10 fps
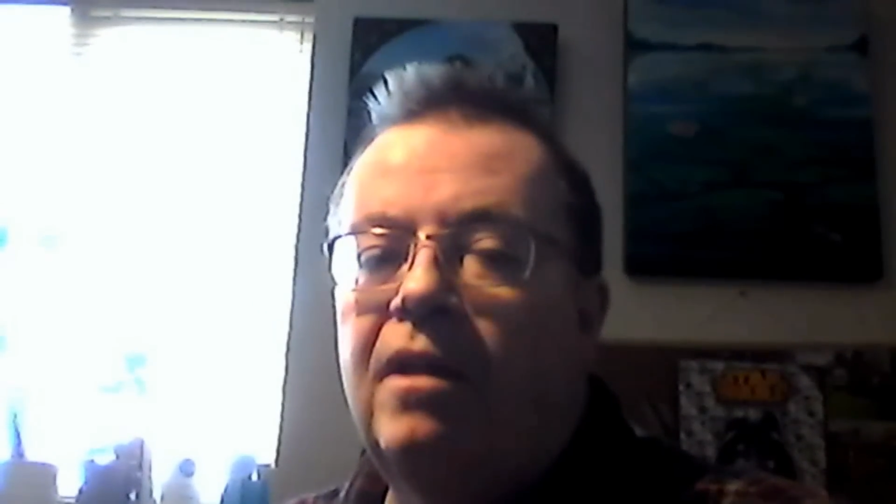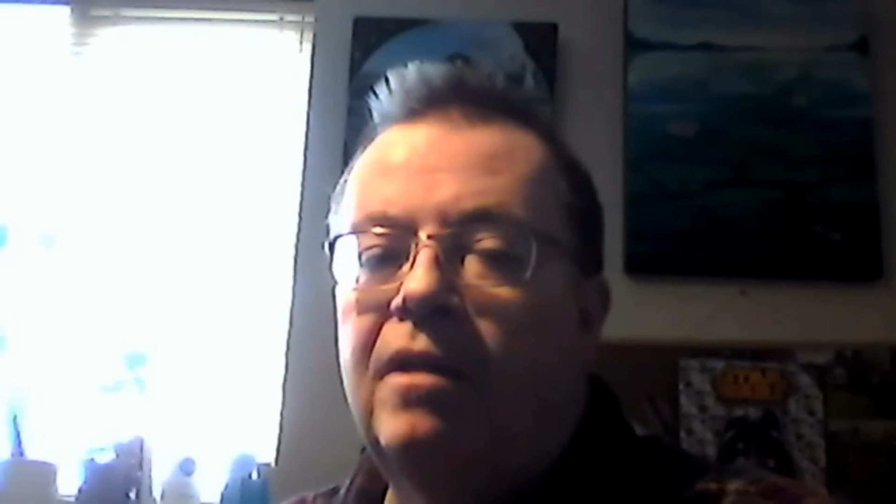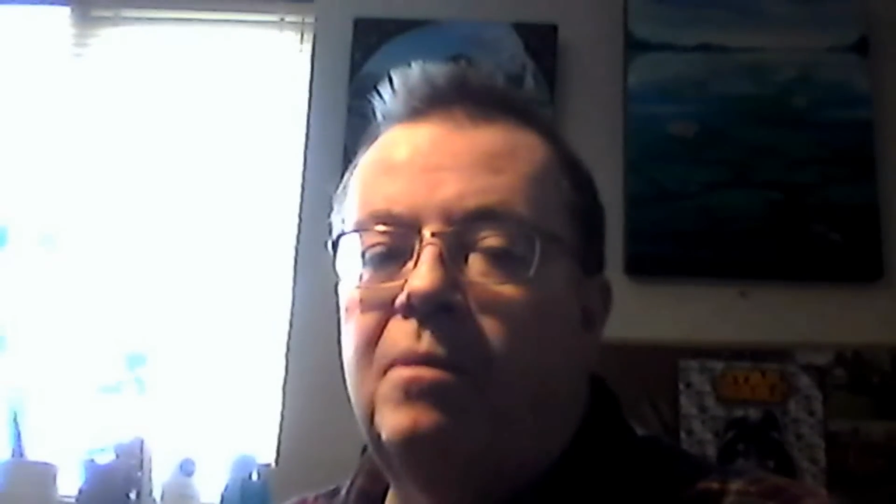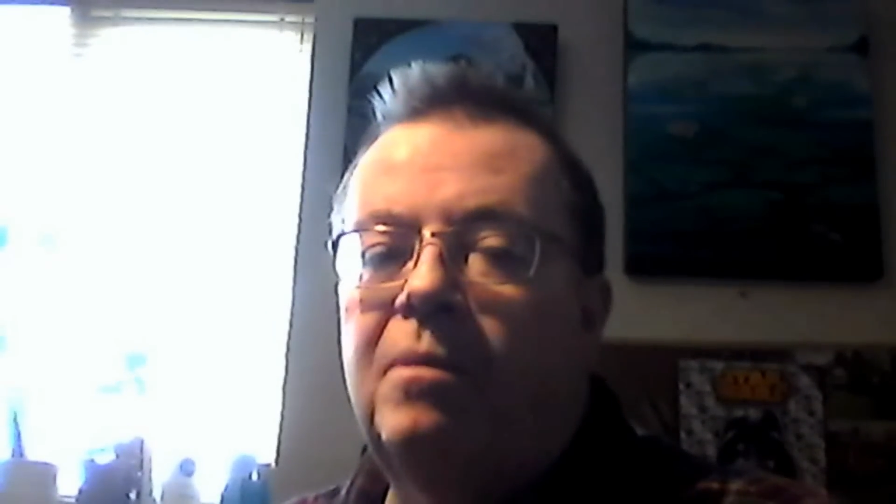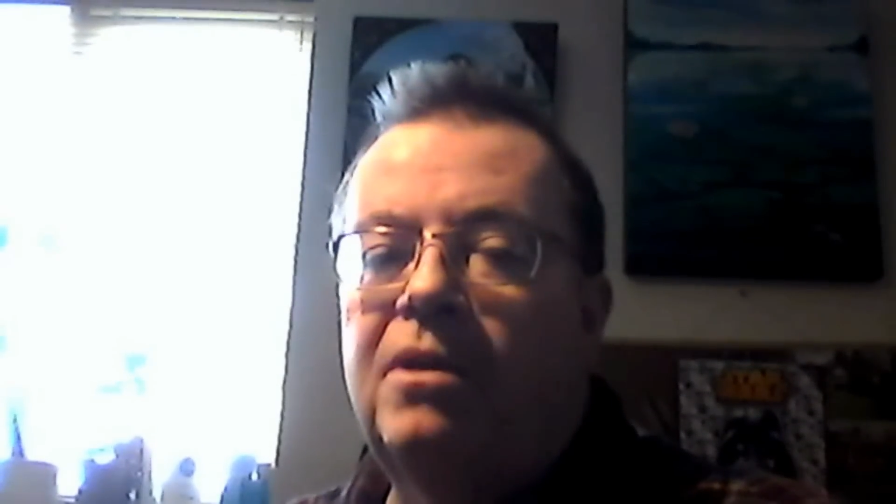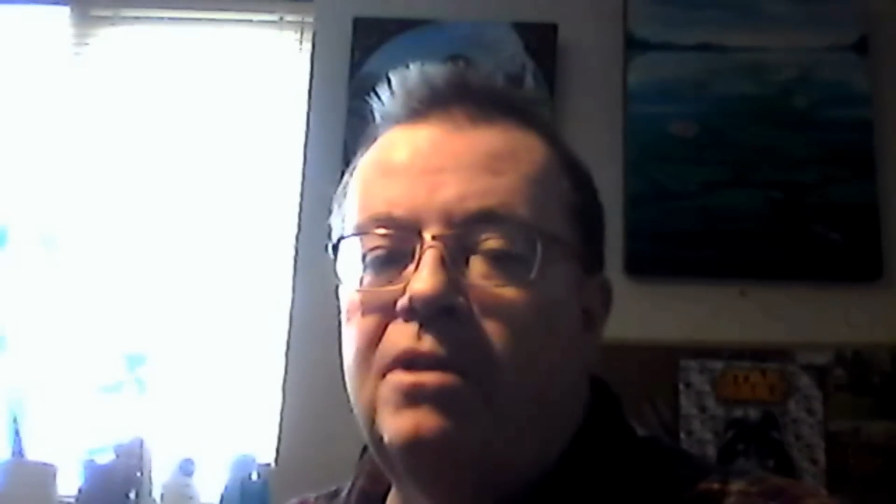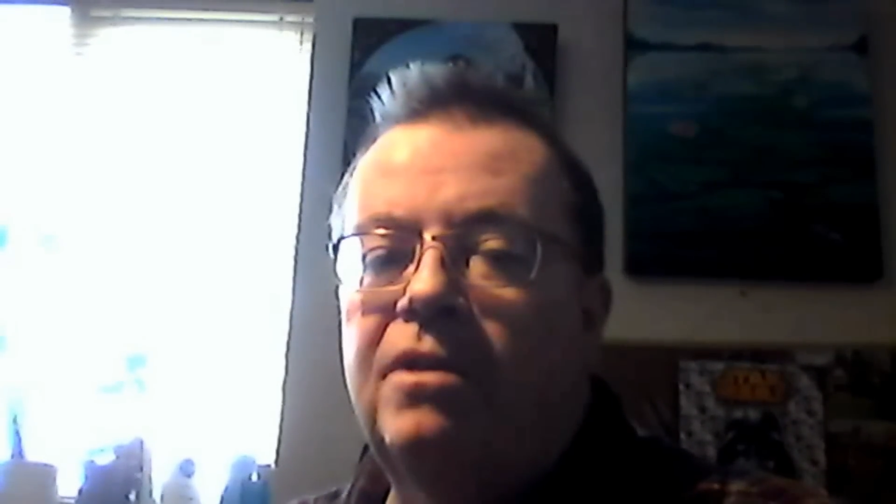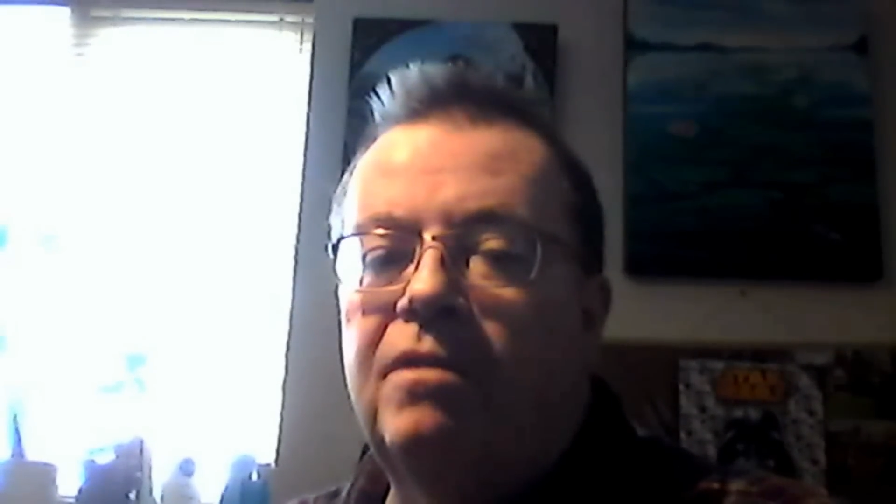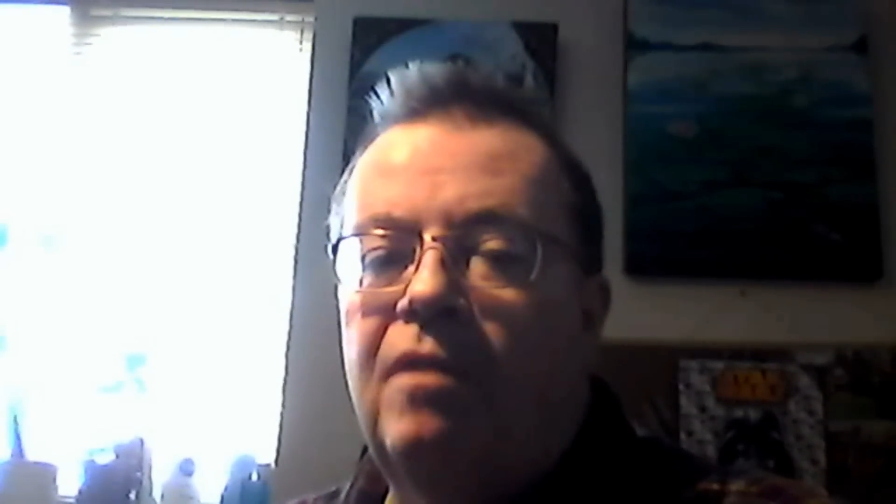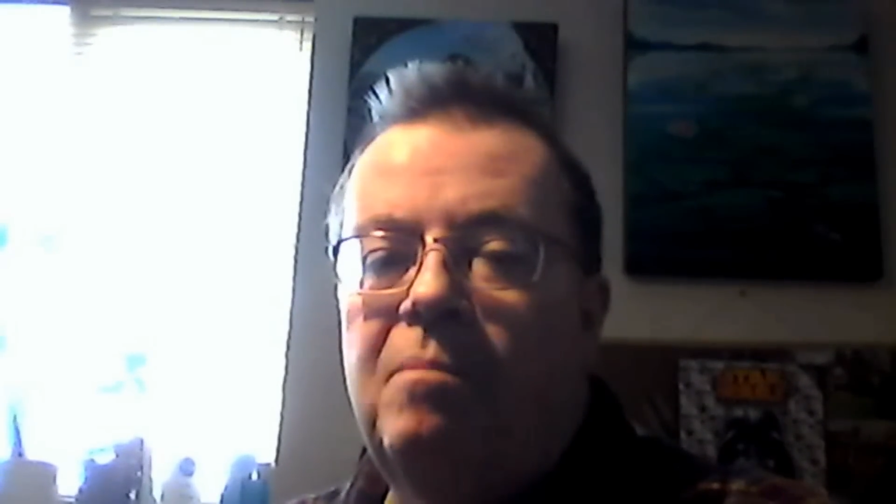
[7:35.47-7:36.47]
the price of
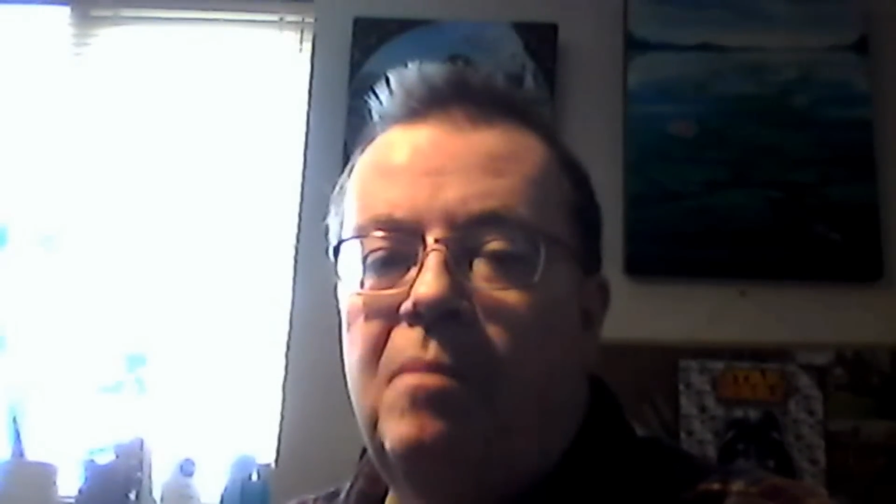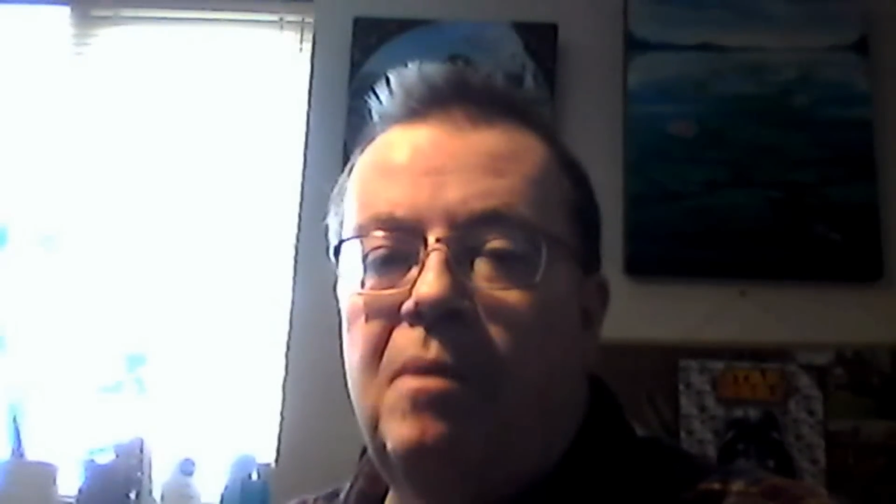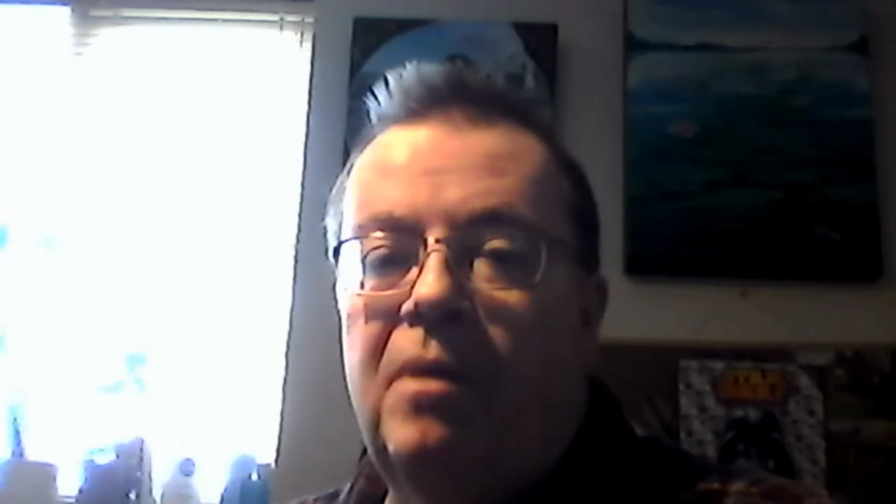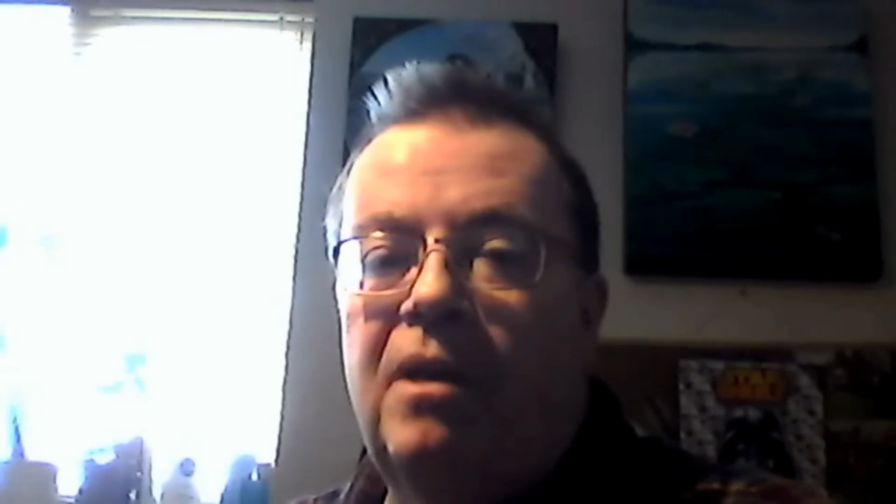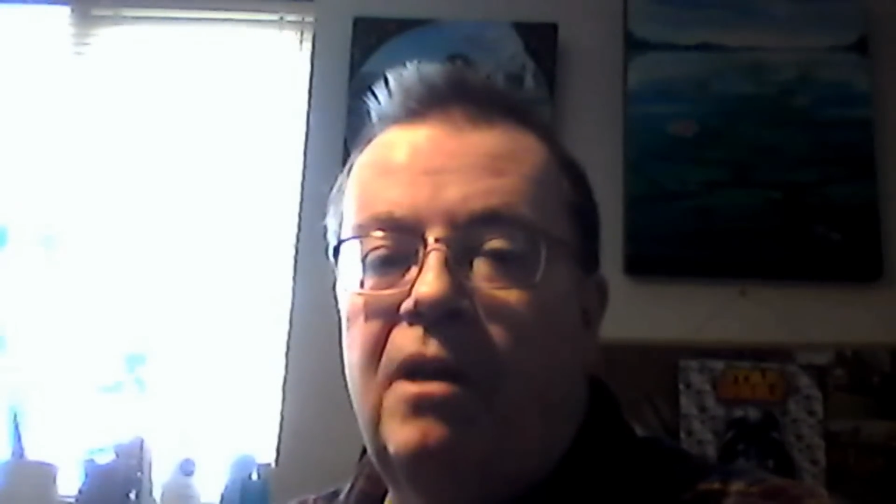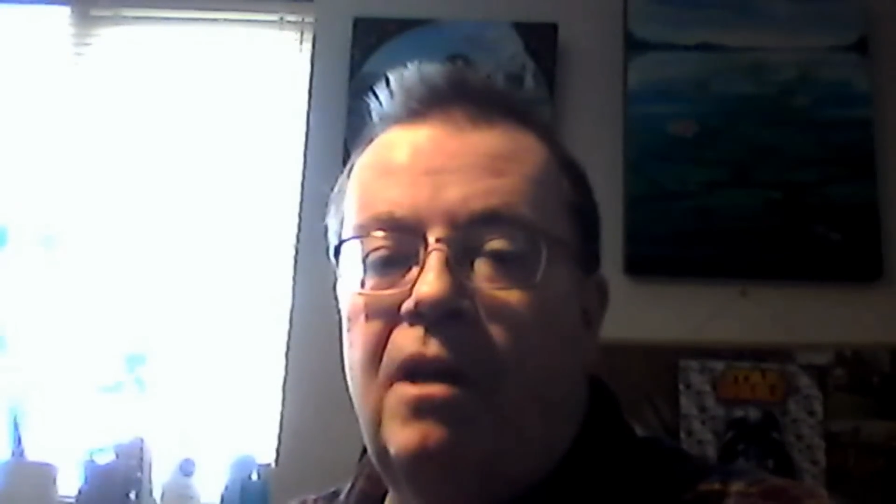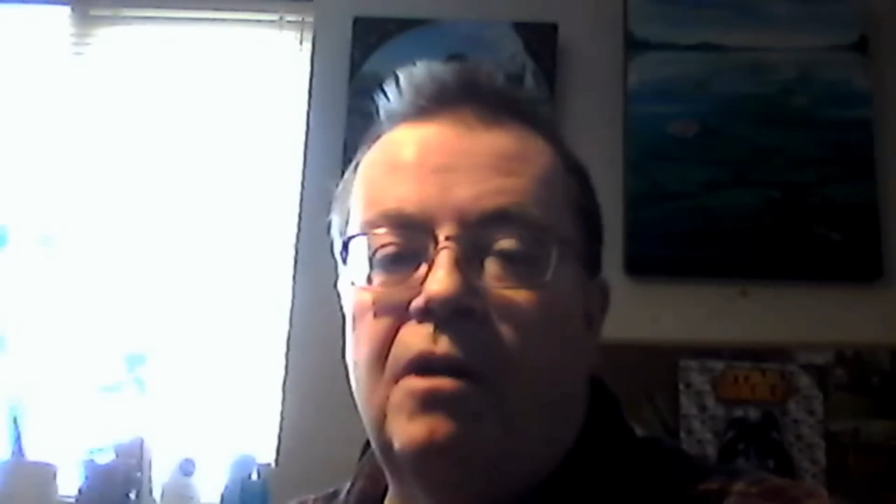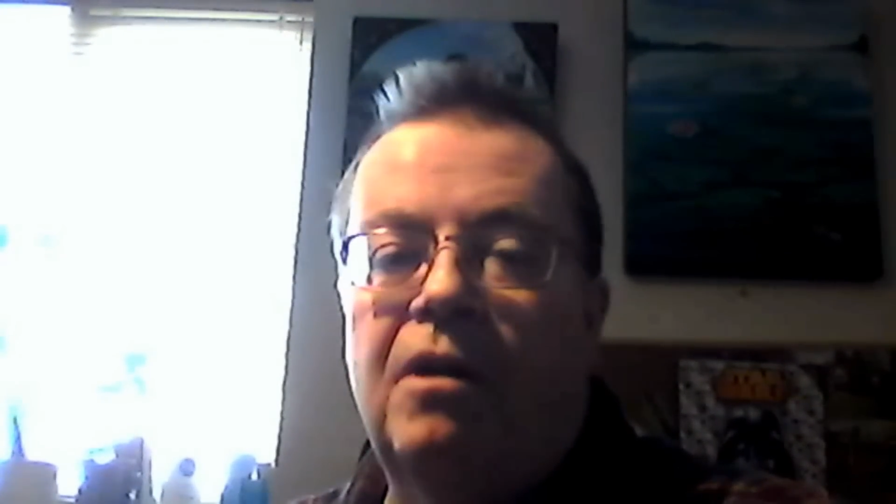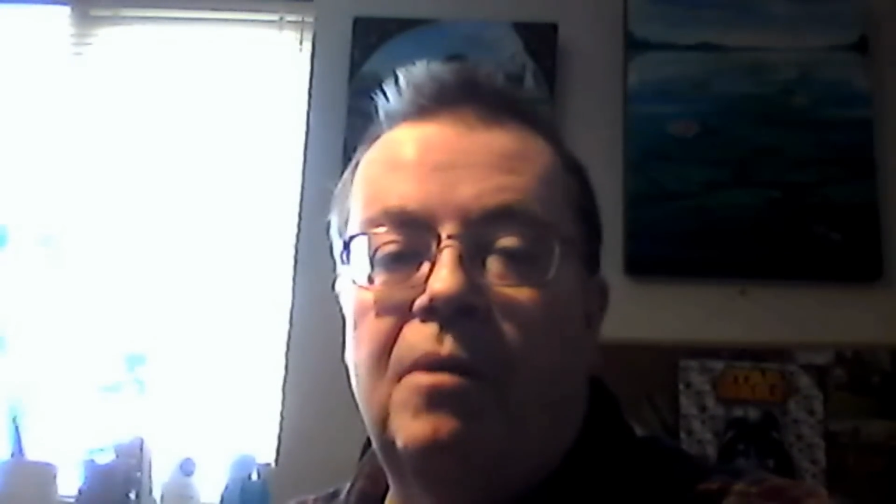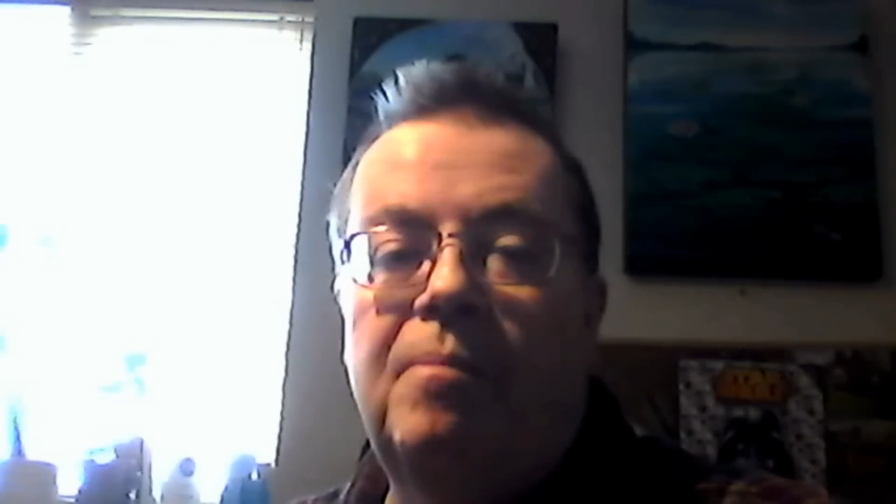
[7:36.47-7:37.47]
the renminbi
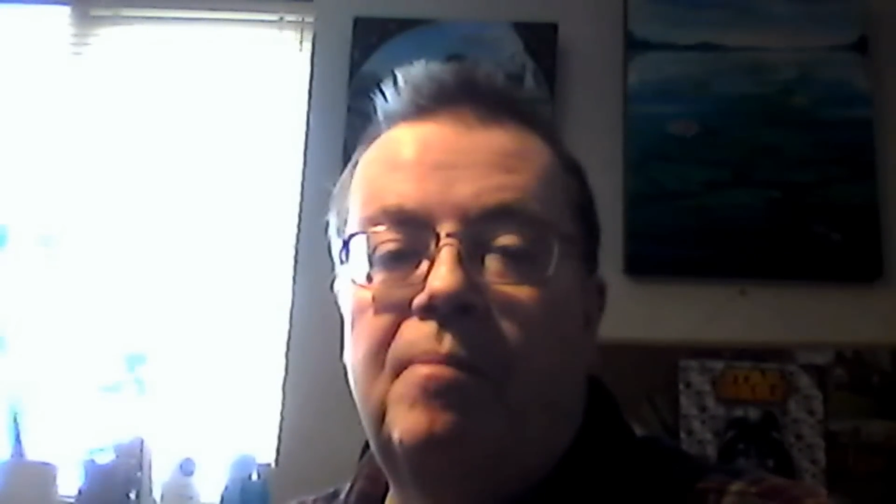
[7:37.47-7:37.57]
low,